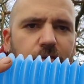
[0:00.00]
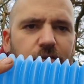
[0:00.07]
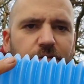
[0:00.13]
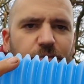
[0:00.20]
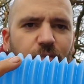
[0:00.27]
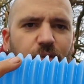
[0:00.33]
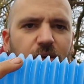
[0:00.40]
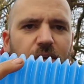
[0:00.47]

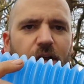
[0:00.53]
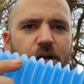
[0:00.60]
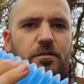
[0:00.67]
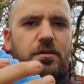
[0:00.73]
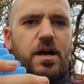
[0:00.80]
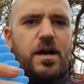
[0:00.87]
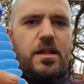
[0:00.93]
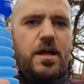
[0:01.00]
can pull it
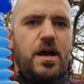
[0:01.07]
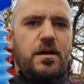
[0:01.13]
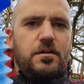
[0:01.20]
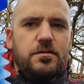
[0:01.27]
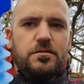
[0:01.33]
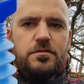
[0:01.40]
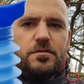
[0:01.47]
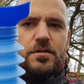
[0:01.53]
out like that.
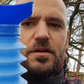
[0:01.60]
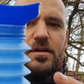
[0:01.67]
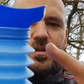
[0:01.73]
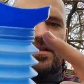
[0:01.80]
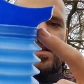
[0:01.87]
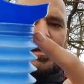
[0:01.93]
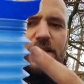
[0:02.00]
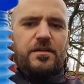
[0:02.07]
I
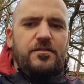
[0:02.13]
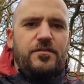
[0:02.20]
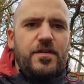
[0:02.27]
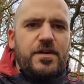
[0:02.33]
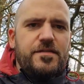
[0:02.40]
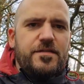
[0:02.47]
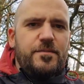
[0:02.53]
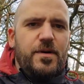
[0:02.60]
think it
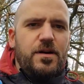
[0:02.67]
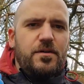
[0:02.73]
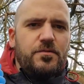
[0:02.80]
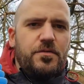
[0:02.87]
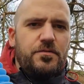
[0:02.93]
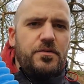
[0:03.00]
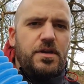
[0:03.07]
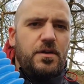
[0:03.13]
fits about
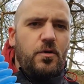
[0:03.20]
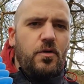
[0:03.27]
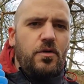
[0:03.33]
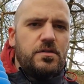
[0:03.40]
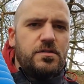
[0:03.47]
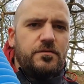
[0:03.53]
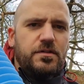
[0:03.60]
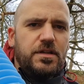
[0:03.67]

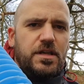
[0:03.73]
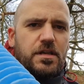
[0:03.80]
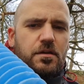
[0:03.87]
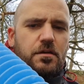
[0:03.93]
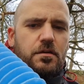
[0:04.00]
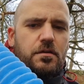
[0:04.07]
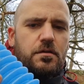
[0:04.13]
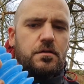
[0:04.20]
3/4 of a
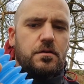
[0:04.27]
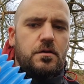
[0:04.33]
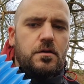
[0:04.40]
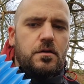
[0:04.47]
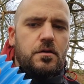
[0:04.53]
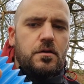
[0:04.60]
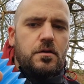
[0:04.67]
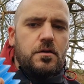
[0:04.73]
litre,
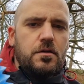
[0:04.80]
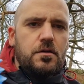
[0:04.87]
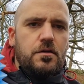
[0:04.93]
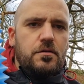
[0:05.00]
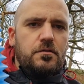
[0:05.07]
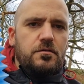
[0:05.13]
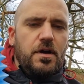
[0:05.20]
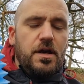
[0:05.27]

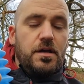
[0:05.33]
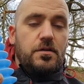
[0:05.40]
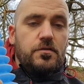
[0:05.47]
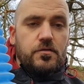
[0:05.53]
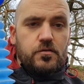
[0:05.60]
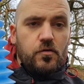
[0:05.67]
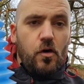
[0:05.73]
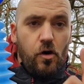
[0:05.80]
right?
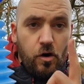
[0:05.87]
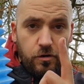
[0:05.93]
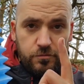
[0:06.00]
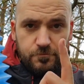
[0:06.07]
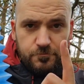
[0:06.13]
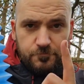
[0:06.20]
So